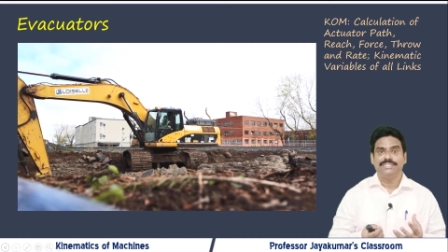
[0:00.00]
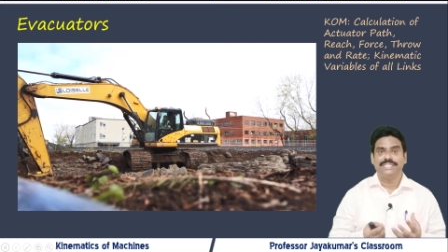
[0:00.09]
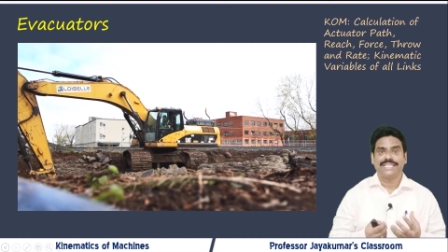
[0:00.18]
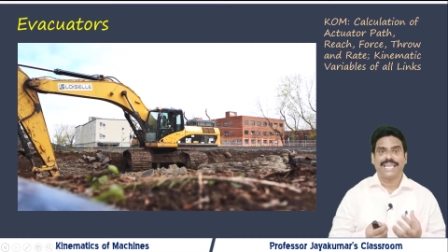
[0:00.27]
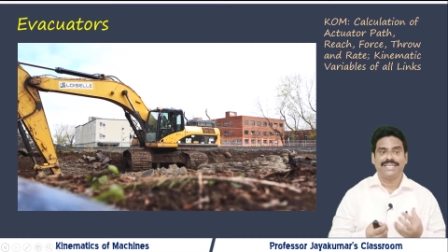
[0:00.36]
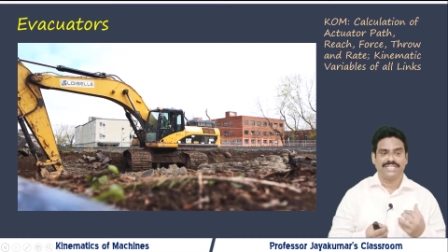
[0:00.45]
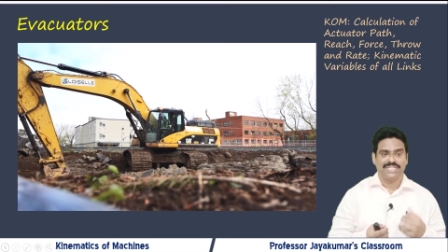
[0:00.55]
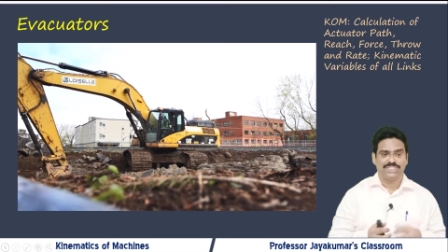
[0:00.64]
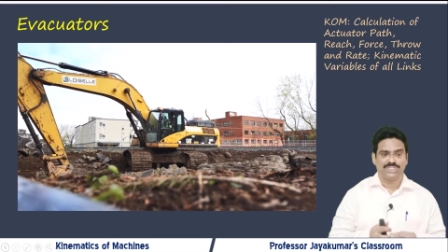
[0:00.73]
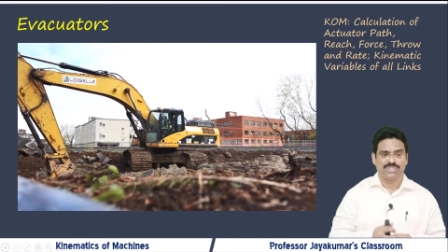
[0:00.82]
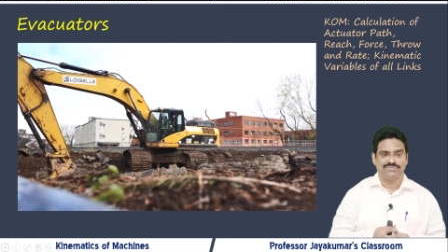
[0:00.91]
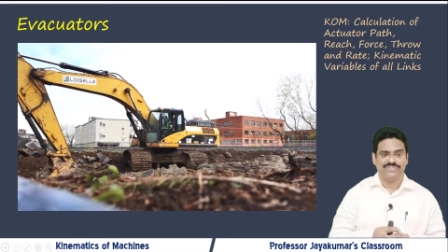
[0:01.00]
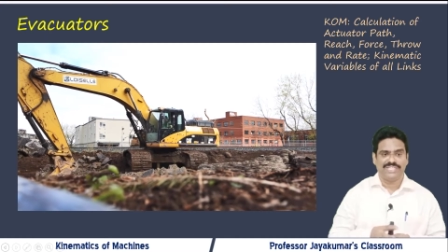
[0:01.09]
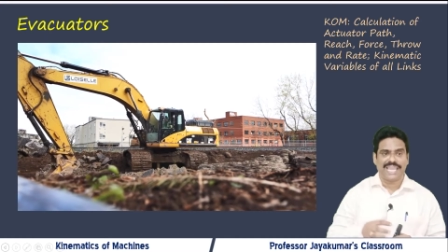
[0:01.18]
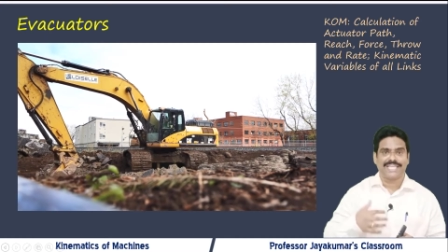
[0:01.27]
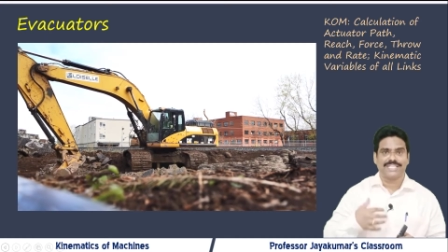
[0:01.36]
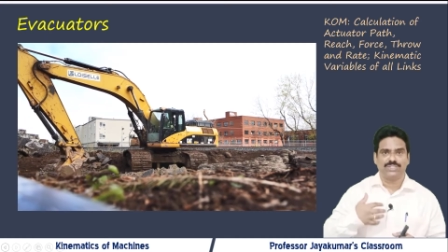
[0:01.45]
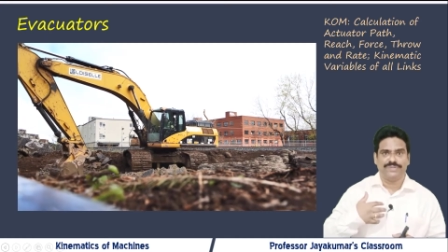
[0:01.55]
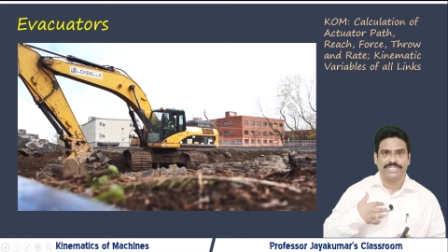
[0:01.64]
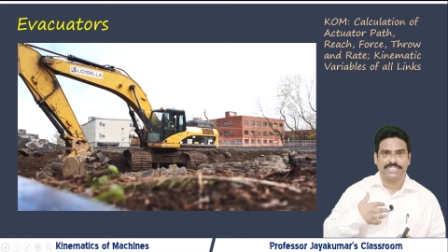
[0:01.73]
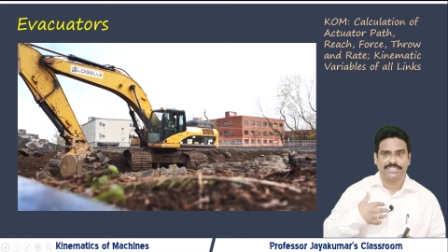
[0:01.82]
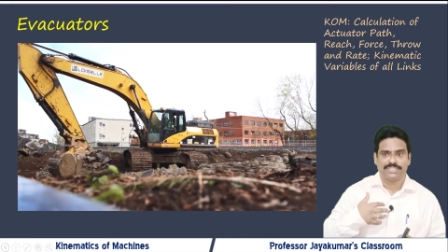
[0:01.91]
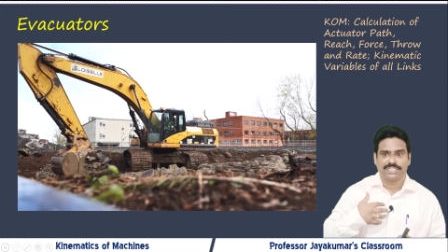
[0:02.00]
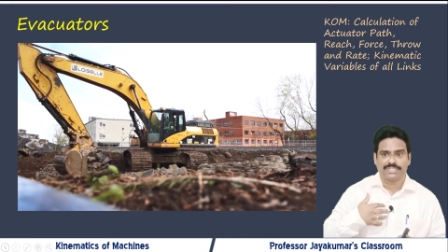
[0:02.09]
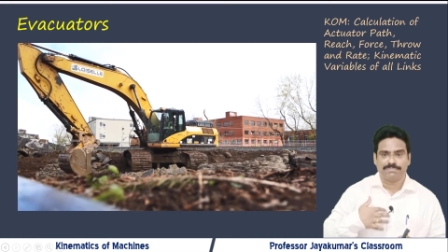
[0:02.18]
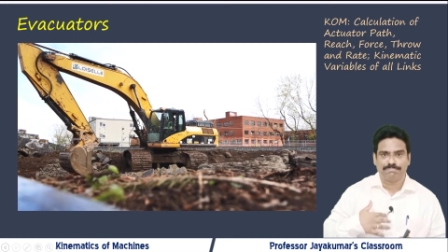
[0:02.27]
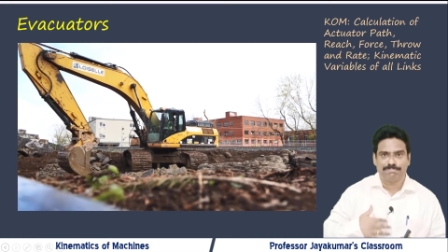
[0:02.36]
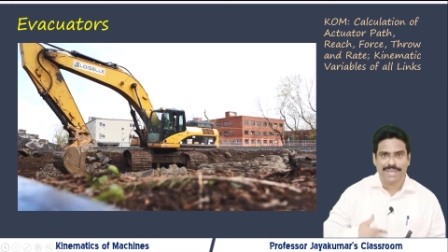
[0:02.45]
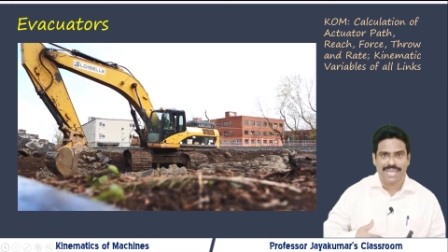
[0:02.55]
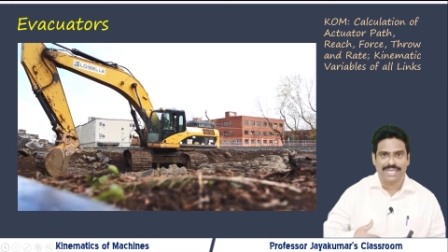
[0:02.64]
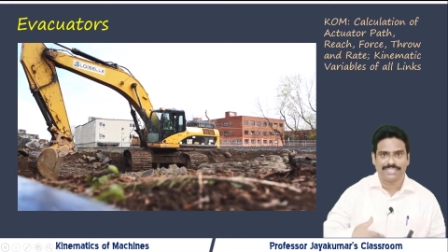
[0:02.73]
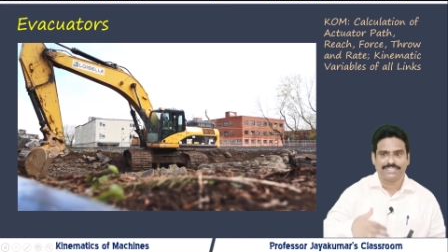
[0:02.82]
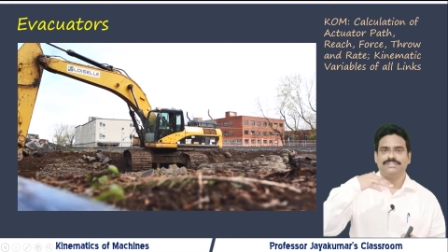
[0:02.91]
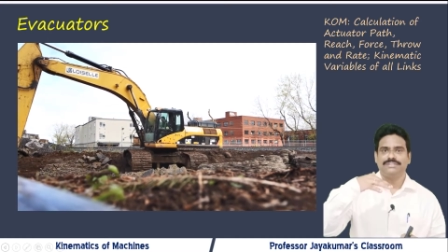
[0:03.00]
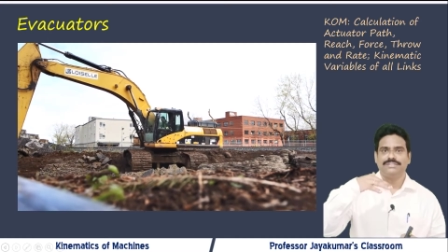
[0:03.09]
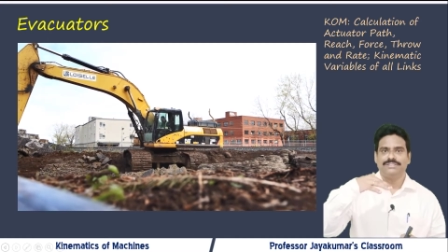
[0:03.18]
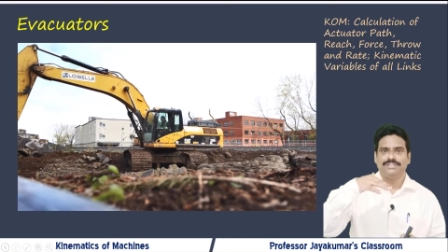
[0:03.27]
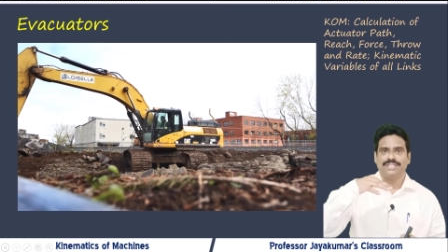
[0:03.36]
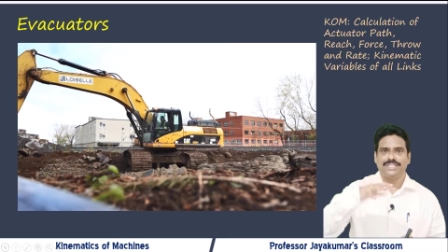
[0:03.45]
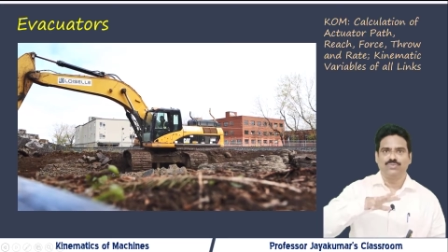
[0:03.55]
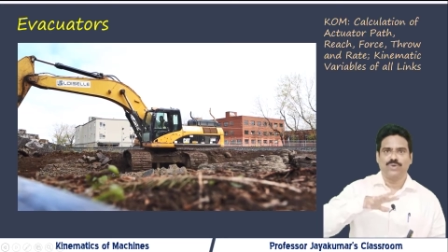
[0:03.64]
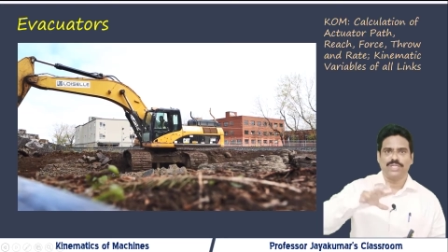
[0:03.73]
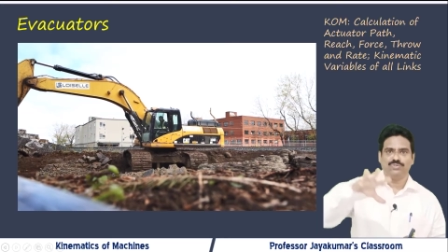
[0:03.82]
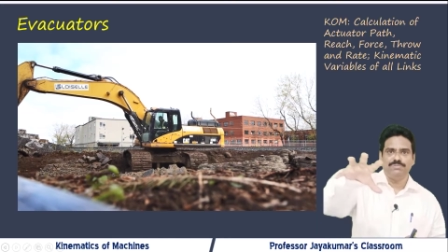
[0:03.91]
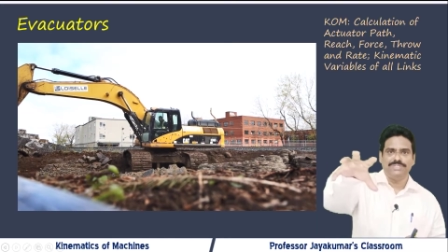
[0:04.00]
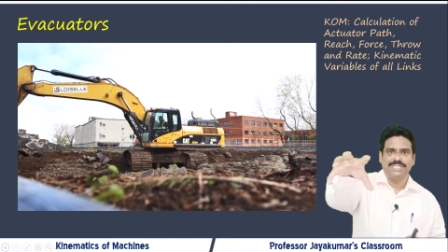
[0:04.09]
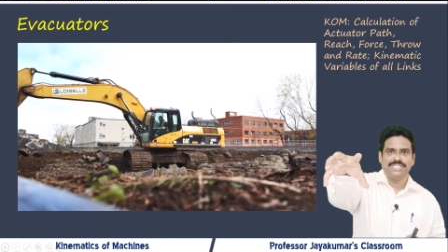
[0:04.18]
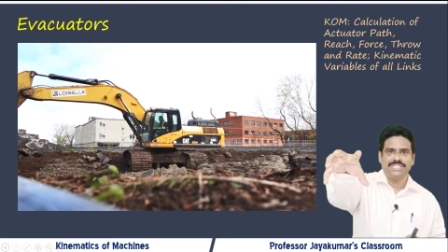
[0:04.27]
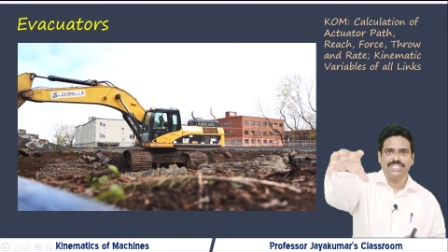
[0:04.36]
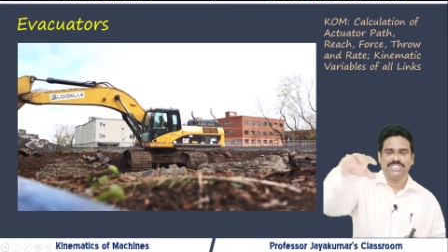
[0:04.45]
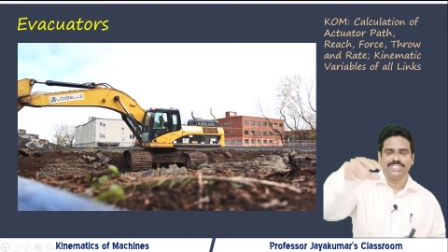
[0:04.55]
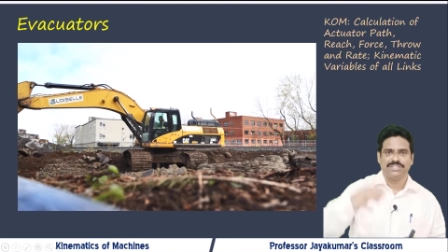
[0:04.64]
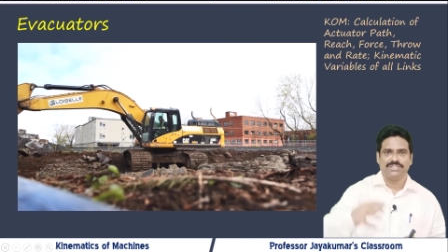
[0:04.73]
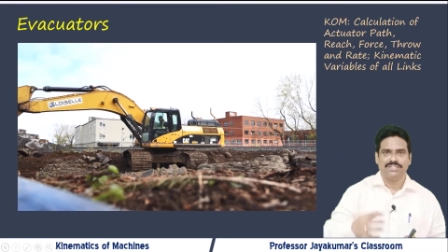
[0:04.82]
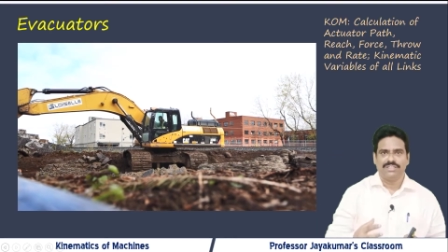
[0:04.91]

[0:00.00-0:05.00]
the calculation of the actuator path and what would be the reach.